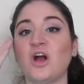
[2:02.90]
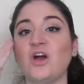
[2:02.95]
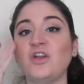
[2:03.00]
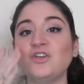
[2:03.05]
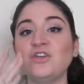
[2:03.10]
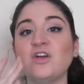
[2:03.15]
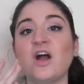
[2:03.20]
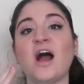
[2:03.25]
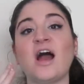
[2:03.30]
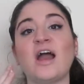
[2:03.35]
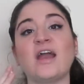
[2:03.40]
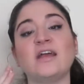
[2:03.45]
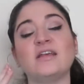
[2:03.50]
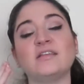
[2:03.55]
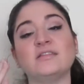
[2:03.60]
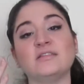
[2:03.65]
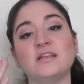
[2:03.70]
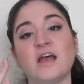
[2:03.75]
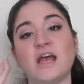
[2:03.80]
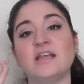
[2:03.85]
under eye
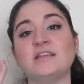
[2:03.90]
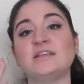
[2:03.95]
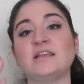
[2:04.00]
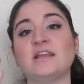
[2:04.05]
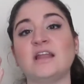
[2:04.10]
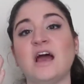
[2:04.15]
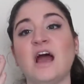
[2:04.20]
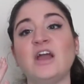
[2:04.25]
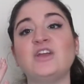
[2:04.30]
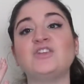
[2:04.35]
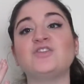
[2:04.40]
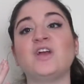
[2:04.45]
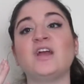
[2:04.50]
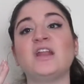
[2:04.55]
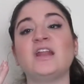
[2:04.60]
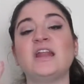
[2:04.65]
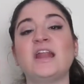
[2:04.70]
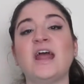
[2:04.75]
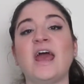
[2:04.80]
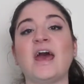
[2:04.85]
is nice and
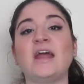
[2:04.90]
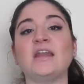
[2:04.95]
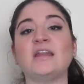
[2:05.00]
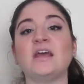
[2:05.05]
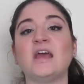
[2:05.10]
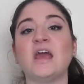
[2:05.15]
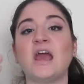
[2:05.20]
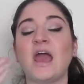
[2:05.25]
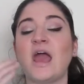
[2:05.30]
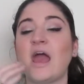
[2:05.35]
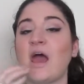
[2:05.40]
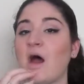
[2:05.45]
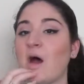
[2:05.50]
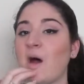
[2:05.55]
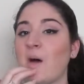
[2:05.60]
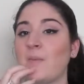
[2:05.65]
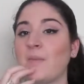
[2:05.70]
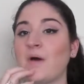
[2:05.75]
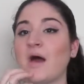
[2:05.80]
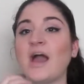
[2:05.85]
hydrated. And
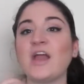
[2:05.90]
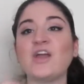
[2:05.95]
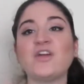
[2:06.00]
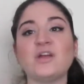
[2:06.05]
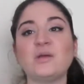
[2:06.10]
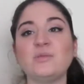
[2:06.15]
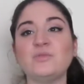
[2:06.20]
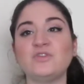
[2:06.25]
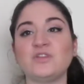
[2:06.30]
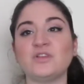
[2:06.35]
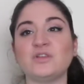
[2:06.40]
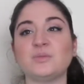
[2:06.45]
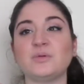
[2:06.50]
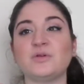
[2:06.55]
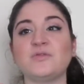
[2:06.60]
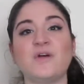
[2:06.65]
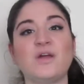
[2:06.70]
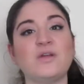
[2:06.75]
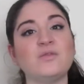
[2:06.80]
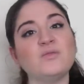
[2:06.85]
eye creams just
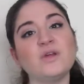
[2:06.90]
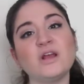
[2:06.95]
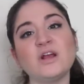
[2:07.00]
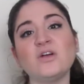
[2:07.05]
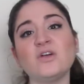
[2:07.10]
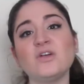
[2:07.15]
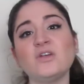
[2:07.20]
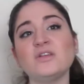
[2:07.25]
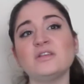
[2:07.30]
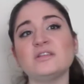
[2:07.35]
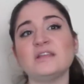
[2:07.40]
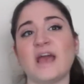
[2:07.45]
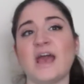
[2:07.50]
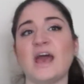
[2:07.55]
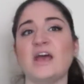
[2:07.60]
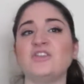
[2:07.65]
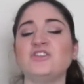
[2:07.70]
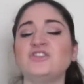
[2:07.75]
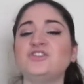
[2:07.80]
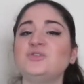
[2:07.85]
prevent wrinkles
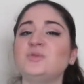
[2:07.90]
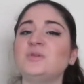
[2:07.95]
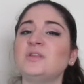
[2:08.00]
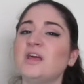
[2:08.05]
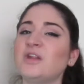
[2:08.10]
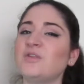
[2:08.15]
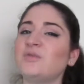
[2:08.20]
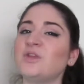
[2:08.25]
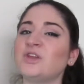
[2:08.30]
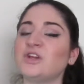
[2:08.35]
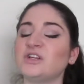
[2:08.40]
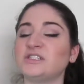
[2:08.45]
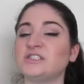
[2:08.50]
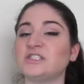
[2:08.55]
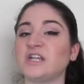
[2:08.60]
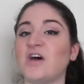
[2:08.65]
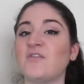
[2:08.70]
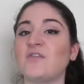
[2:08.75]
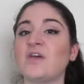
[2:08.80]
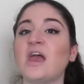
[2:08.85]
and just do a lot of really good
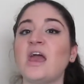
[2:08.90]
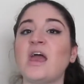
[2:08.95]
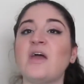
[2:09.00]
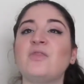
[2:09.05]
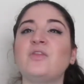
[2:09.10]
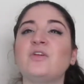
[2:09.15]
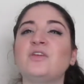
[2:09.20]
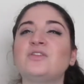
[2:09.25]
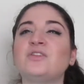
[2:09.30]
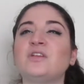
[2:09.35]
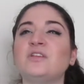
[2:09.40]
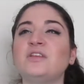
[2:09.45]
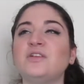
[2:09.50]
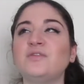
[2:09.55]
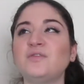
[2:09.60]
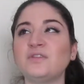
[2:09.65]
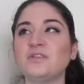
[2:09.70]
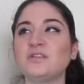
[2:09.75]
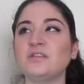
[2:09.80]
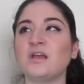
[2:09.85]
stuff. There's
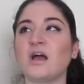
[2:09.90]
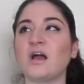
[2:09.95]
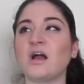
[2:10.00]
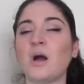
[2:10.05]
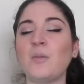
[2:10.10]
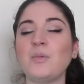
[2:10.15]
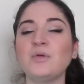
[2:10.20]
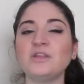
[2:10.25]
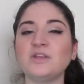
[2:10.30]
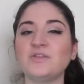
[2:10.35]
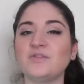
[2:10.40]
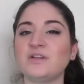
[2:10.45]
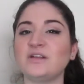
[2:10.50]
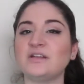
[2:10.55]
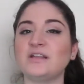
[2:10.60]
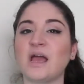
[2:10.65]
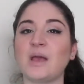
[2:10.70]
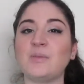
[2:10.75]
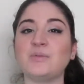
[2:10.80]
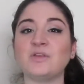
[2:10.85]
a couple
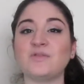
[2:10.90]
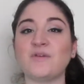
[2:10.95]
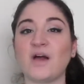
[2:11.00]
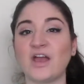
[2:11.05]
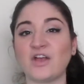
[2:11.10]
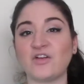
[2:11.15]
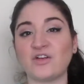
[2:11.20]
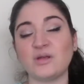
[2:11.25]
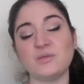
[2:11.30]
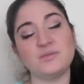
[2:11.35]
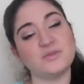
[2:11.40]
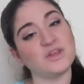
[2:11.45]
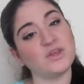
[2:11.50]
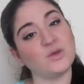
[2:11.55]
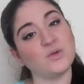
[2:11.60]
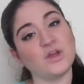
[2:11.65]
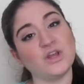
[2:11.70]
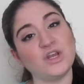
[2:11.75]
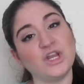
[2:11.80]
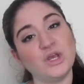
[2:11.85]
different types of eye creams that
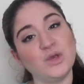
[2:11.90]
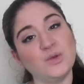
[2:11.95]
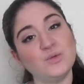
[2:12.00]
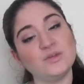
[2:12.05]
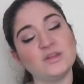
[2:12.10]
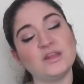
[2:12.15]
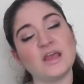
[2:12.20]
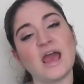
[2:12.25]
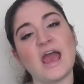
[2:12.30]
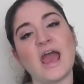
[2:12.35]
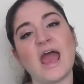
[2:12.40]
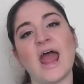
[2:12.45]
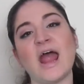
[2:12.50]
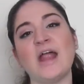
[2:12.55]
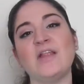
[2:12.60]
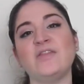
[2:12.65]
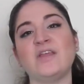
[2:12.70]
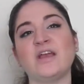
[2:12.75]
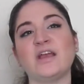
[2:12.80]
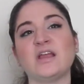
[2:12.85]
you can use,
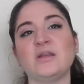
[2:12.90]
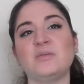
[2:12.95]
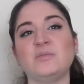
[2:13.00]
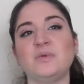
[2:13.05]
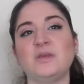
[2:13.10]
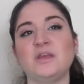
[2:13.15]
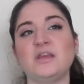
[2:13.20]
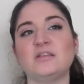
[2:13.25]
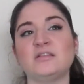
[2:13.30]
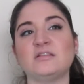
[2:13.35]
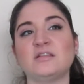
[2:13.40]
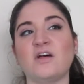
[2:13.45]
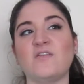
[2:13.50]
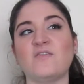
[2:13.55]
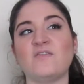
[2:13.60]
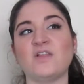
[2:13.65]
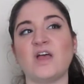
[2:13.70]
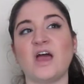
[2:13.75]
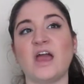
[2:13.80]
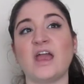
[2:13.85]
and they can be
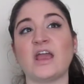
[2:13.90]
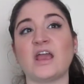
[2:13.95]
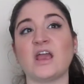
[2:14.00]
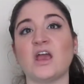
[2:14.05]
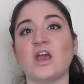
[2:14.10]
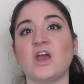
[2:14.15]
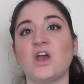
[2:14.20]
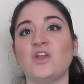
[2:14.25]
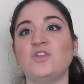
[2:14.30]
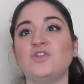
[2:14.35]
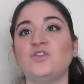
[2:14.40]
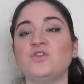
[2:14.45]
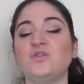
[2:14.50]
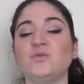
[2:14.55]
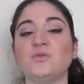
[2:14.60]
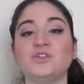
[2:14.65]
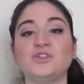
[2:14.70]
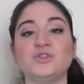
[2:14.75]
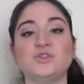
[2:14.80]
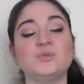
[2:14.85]
stuff like
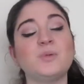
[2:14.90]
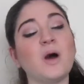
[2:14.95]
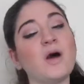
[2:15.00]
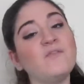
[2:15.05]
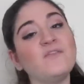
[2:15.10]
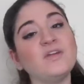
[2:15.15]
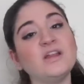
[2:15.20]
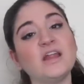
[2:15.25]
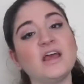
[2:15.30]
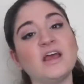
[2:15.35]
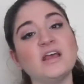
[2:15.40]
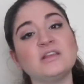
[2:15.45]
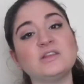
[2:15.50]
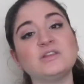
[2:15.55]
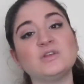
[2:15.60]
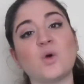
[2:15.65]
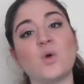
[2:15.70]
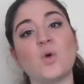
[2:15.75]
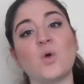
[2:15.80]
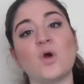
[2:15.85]
to reduce
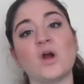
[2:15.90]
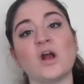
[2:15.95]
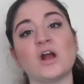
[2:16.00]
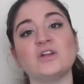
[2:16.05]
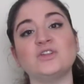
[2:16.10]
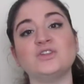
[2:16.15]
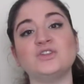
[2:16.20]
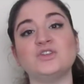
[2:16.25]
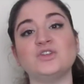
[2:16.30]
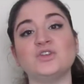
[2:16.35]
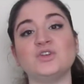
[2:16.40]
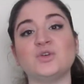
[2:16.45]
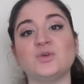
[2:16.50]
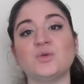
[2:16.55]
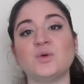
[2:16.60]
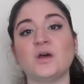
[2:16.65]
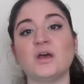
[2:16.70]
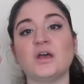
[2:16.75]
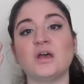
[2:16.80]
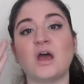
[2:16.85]
puffiness or
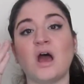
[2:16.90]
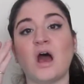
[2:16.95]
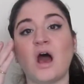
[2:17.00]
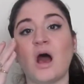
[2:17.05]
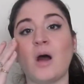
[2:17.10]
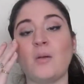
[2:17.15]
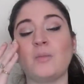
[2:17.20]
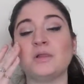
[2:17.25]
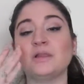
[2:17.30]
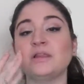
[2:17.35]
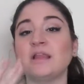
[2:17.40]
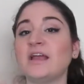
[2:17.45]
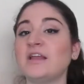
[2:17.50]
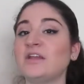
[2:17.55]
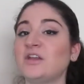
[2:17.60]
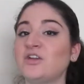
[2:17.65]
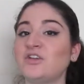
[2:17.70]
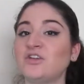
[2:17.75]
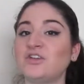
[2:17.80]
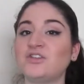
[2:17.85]
to
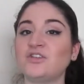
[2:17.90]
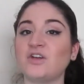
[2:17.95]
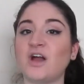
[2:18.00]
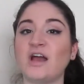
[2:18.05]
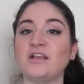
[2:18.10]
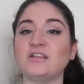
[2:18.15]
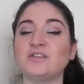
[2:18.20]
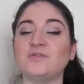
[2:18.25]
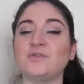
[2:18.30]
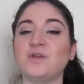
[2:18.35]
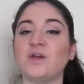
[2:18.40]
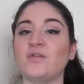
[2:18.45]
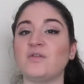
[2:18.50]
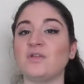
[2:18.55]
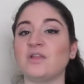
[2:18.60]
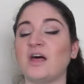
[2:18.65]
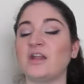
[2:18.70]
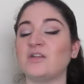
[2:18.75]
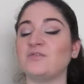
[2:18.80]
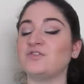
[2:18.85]
lighten underneath your eyes if you have a
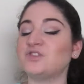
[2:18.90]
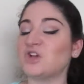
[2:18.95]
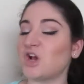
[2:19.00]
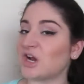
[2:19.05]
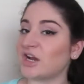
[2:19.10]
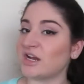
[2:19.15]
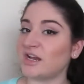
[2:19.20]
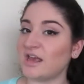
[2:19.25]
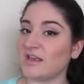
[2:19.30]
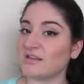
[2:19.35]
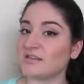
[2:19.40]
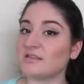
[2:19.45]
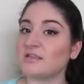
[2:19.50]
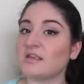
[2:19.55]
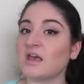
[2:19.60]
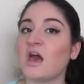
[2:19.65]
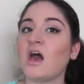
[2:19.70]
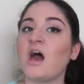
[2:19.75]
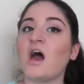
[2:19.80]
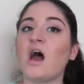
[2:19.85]
lot of darkness,
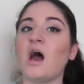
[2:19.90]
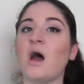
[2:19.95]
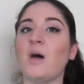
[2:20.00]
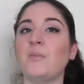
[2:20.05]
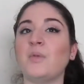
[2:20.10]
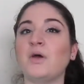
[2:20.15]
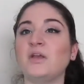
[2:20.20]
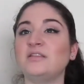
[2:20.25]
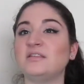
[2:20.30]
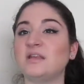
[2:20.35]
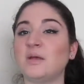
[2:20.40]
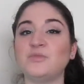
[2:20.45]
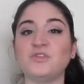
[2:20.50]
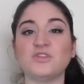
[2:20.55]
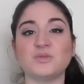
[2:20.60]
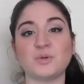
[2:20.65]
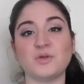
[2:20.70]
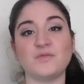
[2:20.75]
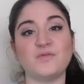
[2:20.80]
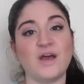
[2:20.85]
and some
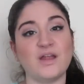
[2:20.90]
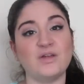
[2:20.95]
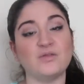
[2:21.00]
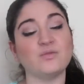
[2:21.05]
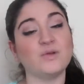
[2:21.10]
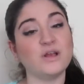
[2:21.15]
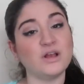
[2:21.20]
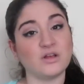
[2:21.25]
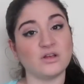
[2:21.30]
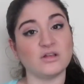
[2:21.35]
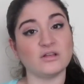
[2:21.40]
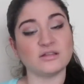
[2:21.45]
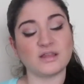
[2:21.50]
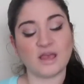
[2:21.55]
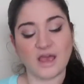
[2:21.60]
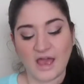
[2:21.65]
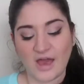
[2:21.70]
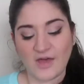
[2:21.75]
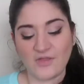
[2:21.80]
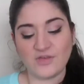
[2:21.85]
just prevent wrinkles.
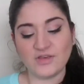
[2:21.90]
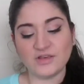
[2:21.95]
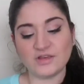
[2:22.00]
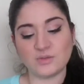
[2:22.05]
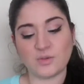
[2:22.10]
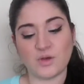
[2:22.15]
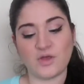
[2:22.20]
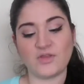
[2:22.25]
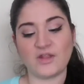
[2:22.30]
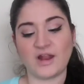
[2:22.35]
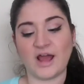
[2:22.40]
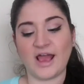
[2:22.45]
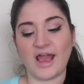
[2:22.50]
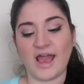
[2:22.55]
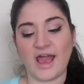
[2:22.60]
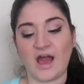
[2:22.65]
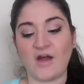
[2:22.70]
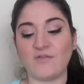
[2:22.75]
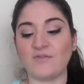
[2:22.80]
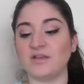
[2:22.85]
This one that I
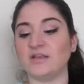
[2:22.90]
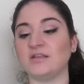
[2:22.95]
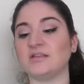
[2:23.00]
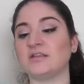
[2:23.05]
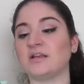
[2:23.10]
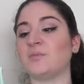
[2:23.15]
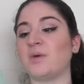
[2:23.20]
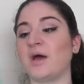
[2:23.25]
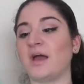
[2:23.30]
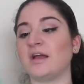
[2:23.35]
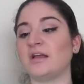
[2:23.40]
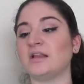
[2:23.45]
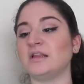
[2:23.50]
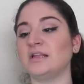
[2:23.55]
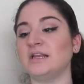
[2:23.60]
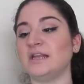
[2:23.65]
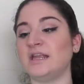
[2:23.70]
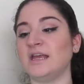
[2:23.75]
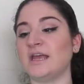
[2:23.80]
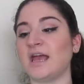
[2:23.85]
have is by
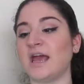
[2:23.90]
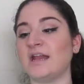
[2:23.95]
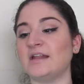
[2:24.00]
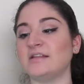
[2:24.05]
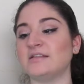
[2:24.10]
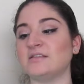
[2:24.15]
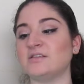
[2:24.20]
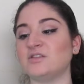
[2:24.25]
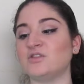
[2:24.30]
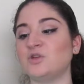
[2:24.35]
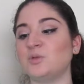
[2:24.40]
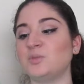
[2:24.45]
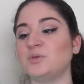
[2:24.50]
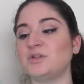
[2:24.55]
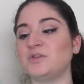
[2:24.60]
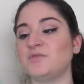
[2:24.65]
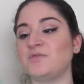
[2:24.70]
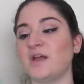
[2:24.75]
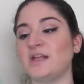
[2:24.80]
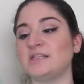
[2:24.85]
Clinique, and it's the Super
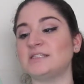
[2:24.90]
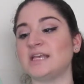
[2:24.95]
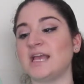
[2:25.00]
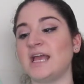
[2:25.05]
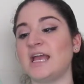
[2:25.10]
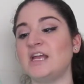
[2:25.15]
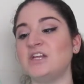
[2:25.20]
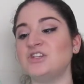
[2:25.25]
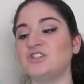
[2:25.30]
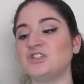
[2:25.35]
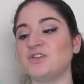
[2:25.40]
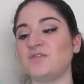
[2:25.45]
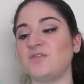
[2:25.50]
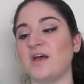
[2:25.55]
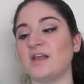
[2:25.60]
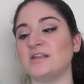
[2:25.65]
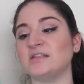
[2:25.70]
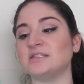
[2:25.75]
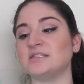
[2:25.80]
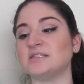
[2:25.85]
Defense Age
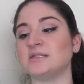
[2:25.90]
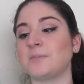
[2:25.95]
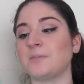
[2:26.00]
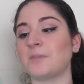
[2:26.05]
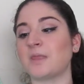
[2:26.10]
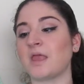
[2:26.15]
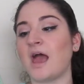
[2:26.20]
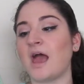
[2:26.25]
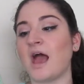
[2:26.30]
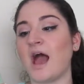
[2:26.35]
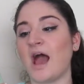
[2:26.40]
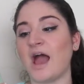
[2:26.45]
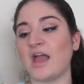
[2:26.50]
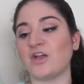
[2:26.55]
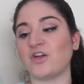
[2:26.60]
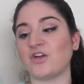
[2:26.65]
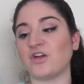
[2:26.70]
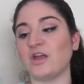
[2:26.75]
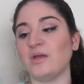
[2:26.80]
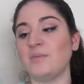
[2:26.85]
Defense
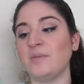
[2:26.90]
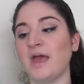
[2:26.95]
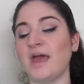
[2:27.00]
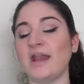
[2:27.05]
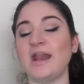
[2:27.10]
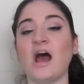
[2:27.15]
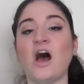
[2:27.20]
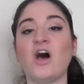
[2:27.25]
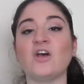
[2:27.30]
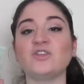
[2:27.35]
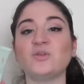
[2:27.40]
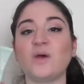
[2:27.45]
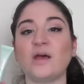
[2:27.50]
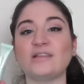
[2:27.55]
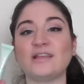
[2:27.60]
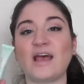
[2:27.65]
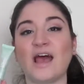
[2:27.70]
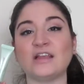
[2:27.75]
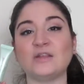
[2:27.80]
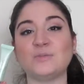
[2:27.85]
Eye Cream, and it also
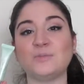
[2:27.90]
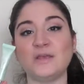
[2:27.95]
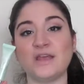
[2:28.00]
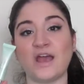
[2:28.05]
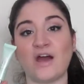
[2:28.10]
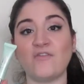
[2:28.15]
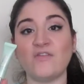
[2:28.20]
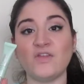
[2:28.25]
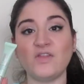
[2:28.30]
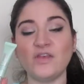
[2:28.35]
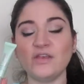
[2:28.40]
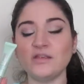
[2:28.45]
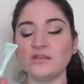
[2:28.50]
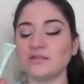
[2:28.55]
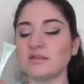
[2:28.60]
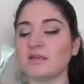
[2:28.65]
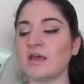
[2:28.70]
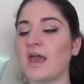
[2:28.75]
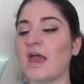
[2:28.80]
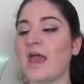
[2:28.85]
has SPF in
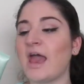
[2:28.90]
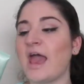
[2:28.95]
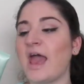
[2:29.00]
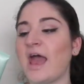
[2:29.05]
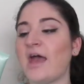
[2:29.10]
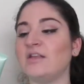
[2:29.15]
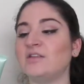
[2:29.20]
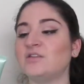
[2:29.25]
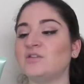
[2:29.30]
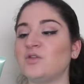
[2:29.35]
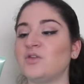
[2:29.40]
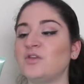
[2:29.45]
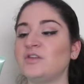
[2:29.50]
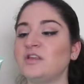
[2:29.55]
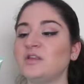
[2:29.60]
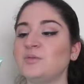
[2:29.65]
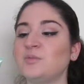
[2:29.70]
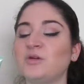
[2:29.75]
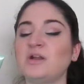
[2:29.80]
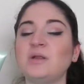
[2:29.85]
this. And so this
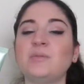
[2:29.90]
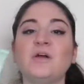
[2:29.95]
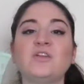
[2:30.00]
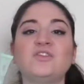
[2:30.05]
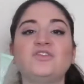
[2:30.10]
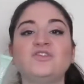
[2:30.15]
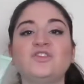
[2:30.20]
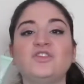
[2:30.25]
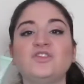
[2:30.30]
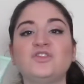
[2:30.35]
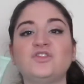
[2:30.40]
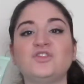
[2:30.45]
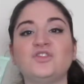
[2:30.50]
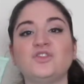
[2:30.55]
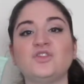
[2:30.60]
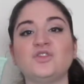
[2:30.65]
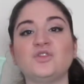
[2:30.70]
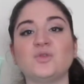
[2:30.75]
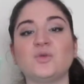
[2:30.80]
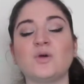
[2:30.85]
is pretty much just
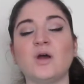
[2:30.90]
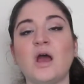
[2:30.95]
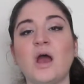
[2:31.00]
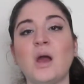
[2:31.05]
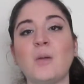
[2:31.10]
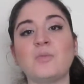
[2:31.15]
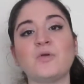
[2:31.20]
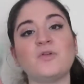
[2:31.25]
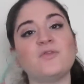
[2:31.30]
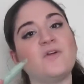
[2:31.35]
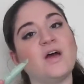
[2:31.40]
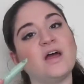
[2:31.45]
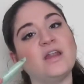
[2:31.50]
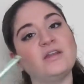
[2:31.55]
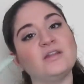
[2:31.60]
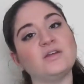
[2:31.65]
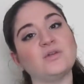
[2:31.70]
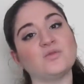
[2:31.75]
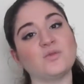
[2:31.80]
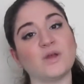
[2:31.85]
to
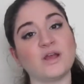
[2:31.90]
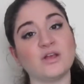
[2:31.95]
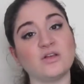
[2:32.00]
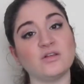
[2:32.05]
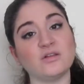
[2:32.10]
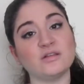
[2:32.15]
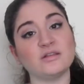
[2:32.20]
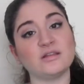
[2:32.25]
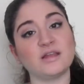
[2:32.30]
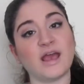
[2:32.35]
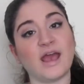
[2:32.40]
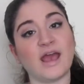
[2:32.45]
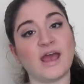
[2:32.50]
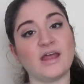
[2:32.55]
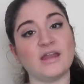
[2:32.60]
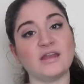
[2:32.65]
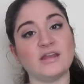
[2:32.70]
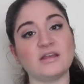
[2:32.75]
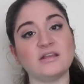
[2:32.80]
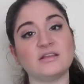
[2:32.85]
prevent wrinkles
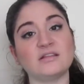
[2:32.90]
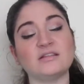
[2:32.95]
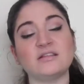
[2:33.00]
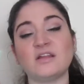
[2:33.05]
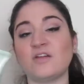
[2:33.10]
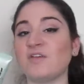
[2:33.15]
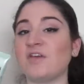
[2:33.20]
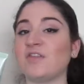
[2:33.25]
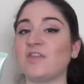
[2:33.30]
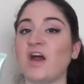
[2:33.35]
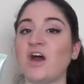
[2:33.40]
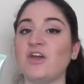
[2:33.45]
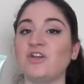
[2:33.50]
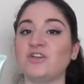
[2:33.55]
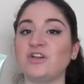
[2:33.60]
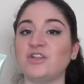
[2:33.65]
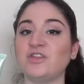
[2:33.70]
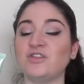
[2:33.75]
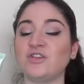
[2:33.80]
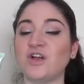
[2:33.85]
and stuff like that
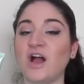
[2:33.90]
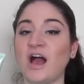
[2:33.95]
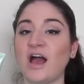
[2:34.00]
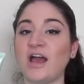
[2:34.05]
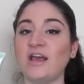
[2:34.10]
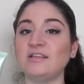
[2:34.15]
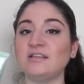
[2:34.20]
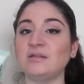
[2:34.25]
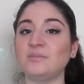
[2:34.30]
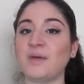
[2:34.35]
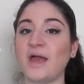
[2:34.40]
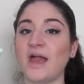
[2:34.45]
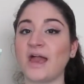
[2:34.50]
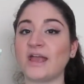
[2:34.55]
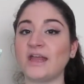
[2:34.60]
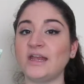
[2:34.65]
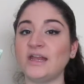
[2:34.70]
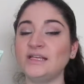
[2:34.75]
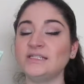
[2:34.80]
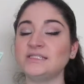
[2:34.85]
underneath your eyes and
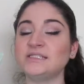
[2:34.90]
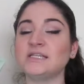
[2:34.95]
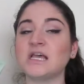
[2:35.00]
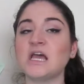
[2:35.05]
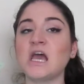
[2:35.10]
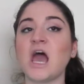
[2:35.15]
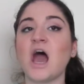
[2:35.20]
bagginess.